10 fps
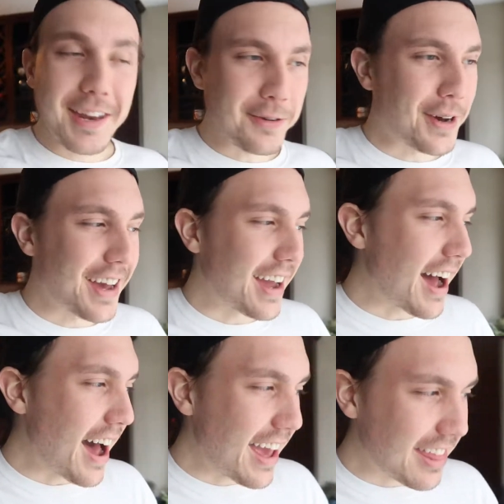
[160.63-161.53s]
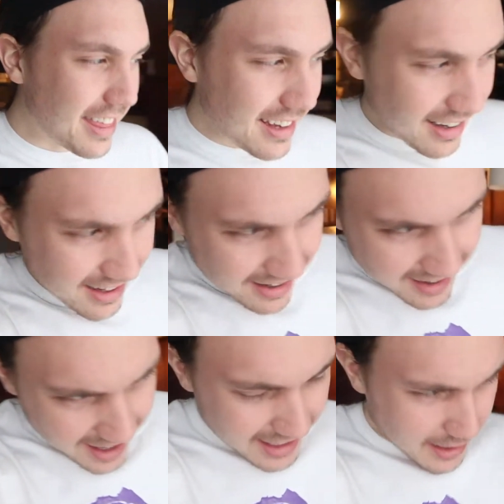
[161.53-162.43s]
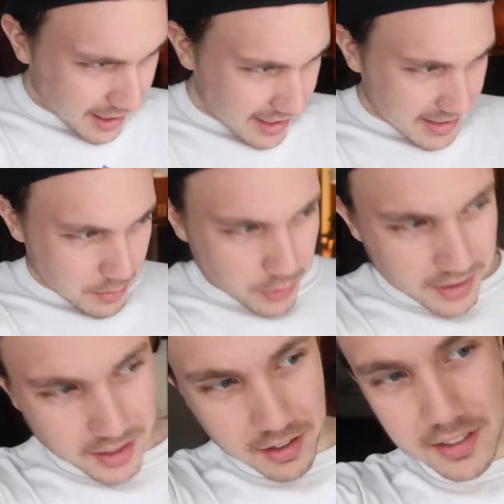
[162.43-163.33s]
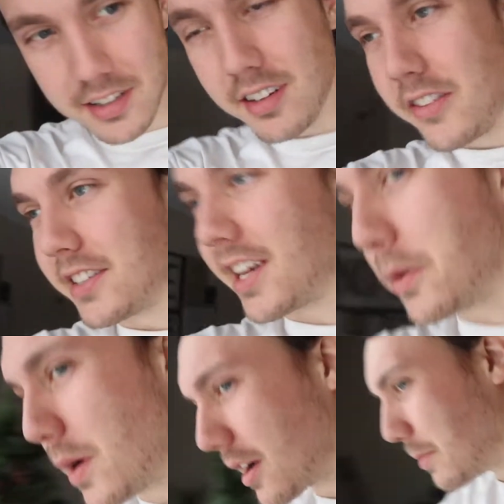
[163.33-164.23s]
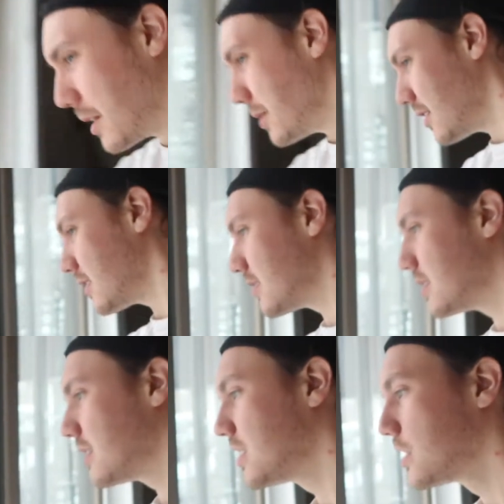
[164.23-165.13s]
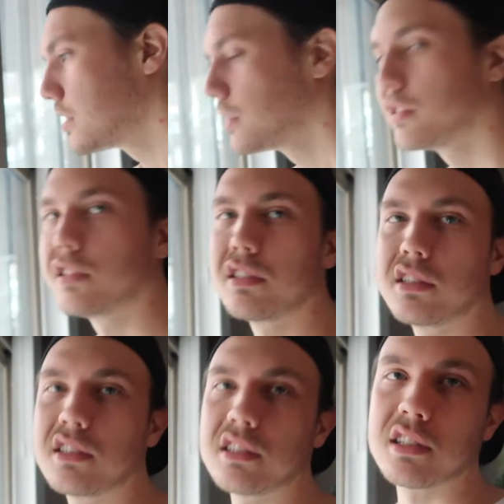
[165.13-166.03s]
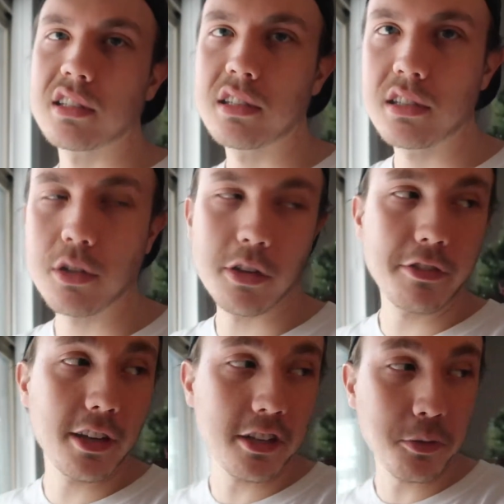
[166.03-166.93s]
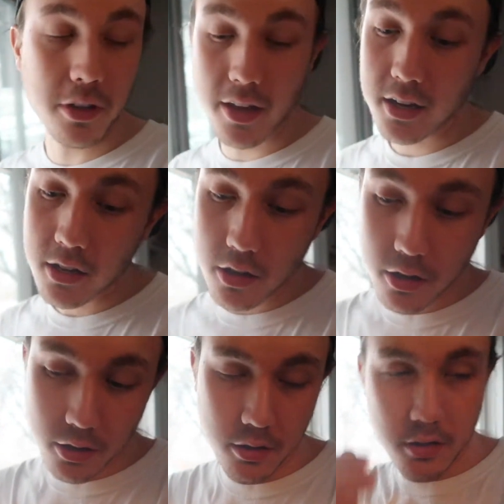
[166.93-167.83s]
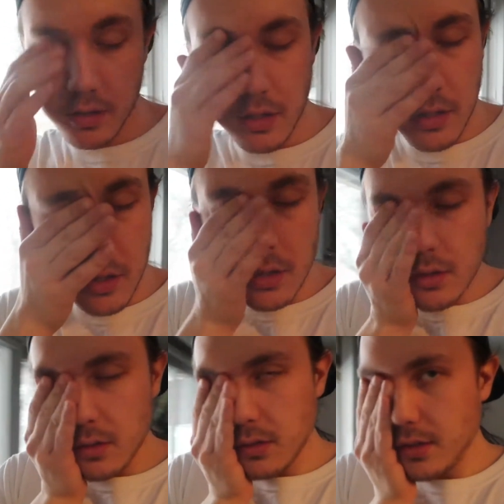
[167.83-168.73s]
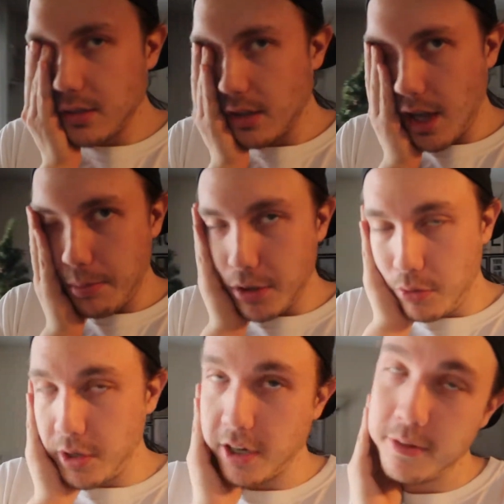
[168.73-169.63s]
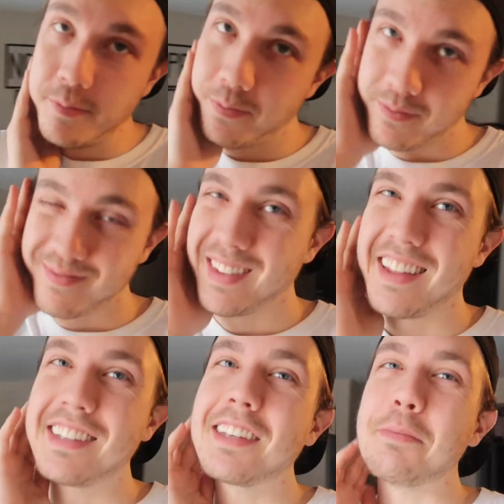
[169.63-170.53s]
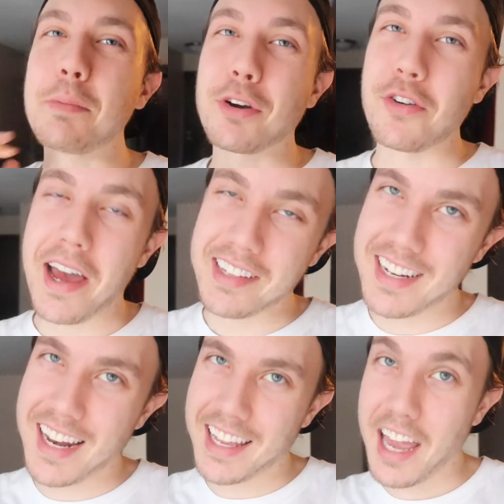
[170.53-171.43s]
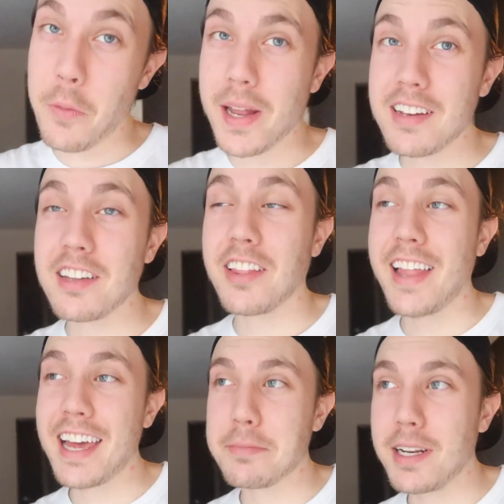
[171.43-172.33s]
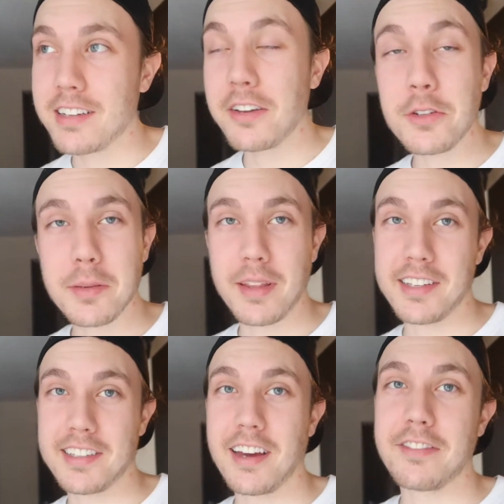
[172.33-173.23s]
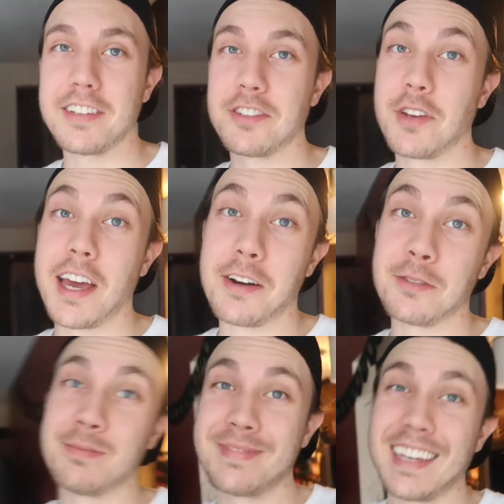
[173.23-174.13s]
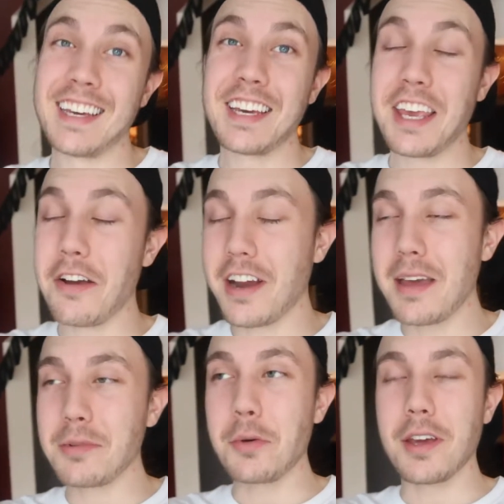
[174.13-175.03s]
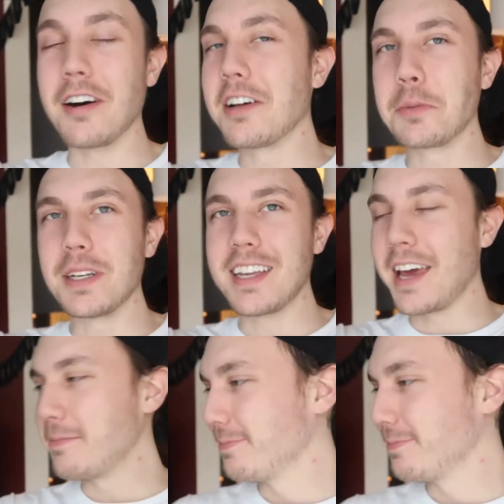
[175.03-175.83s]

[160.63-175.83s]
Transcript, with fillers: Anyway, I think I need to lay some more salt on the sidewalk, maybe. Ugh, I don't really feel like doing that either. Ugh, Happy New Year. This is me procrastinating. I waited until the last minute to do some of this stuff, and so now here I am doing it all in one day.